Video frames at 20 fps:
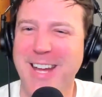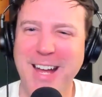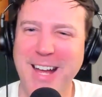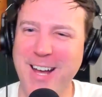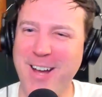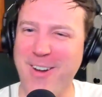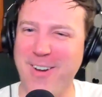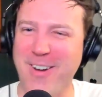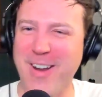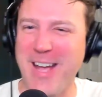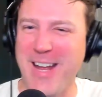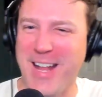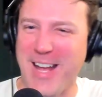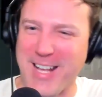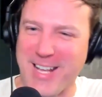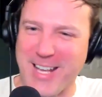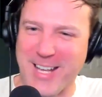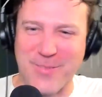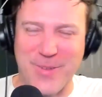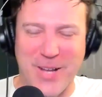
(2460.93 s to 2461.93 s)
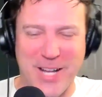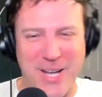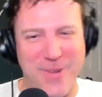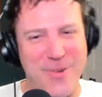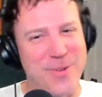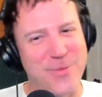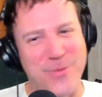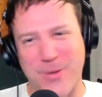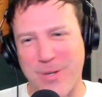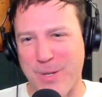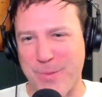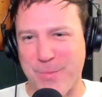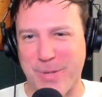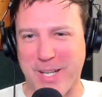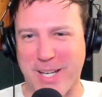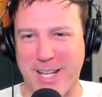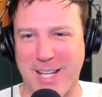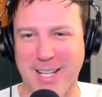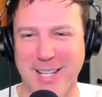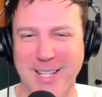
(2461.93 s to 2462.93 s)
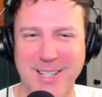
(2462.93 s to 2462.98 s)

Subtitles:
All right, I got one for you, buddy.